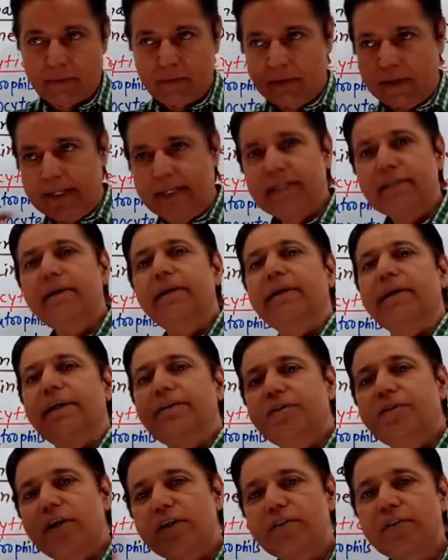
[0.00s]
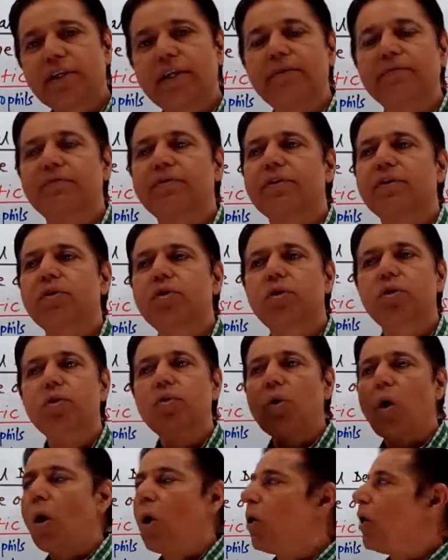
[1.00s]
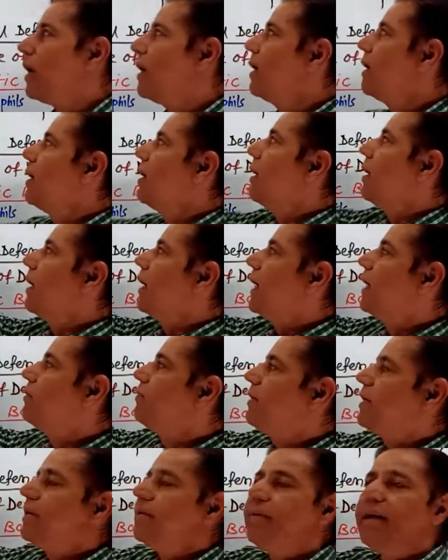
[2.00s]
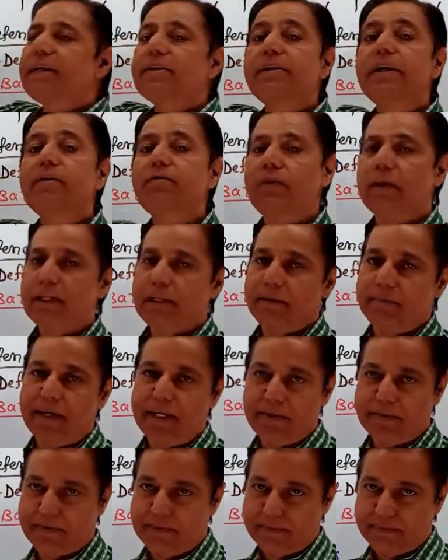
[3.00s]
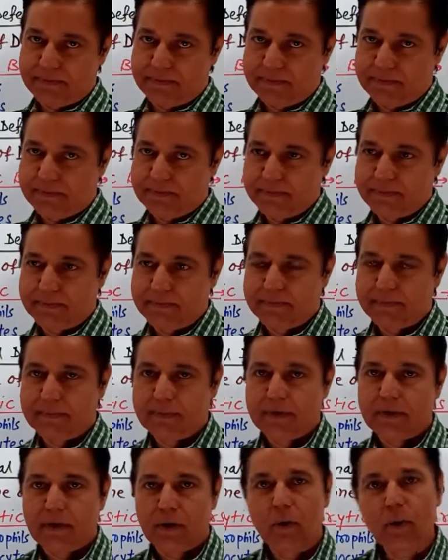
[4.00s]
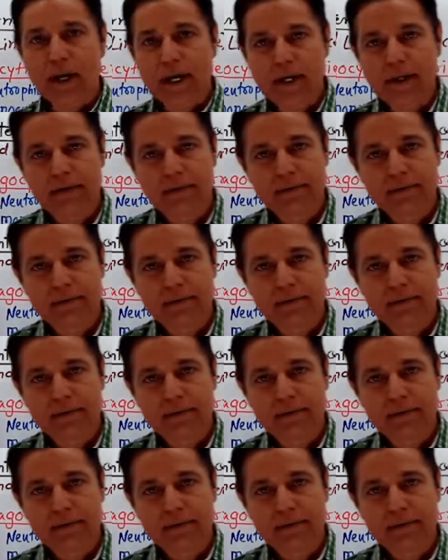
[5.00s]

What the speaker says: It is a nature's gift to all invertebrates and vertebrates. Okay.